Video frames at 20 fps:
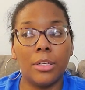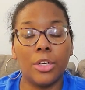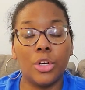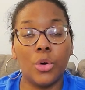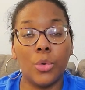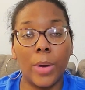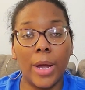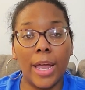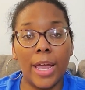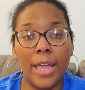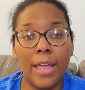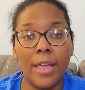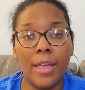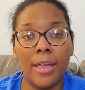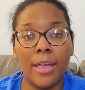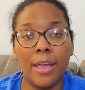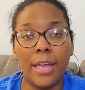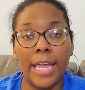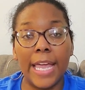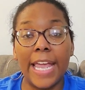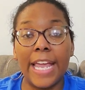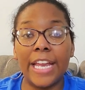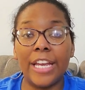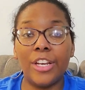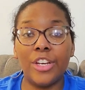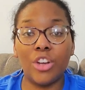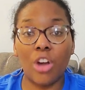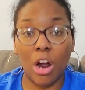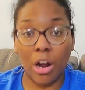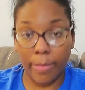gray,
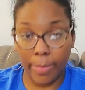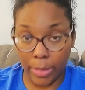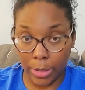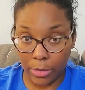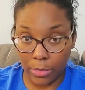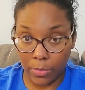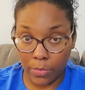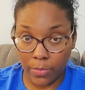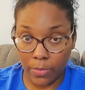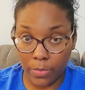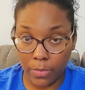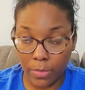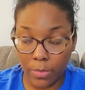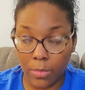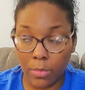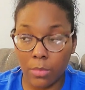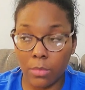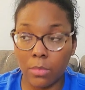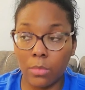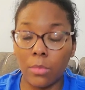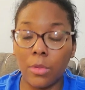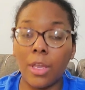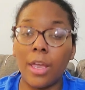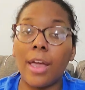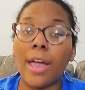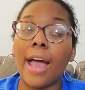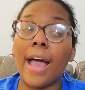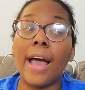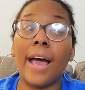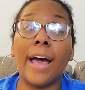and dark blue.
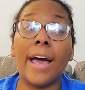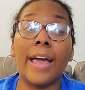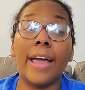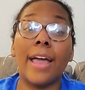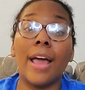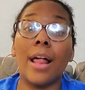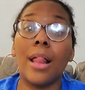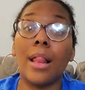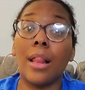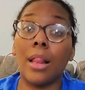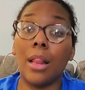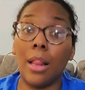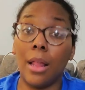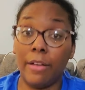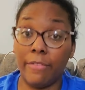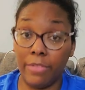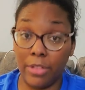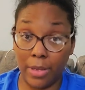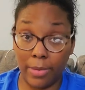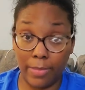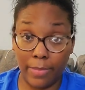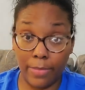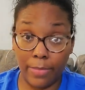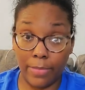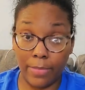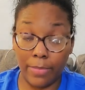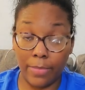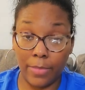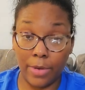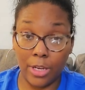I love them.
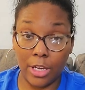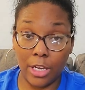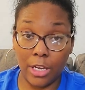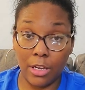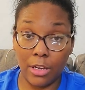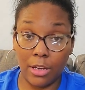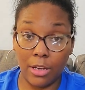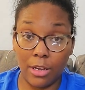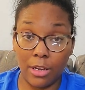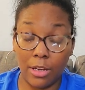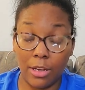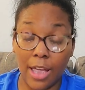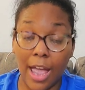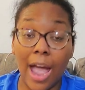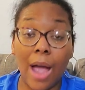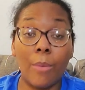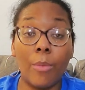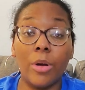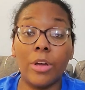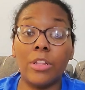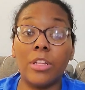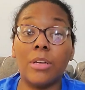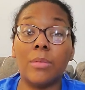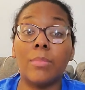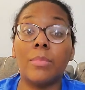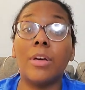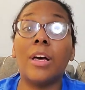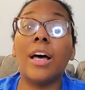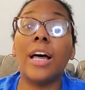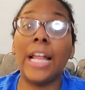I wear
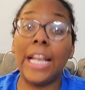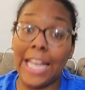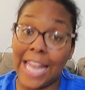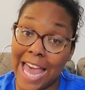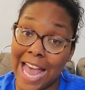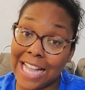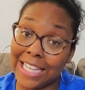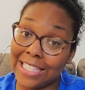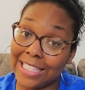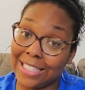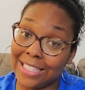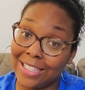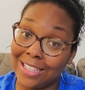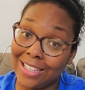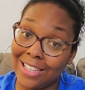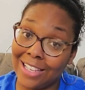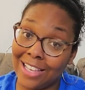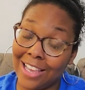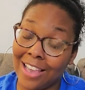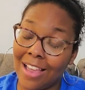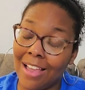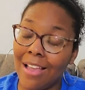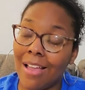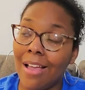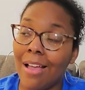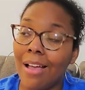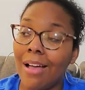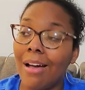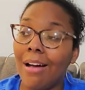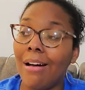them a lot.
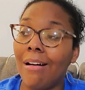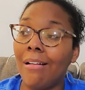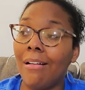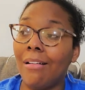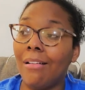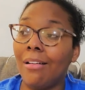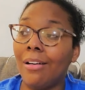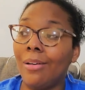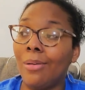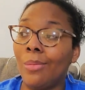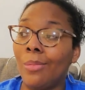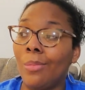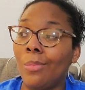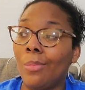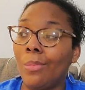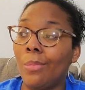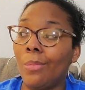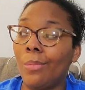Um,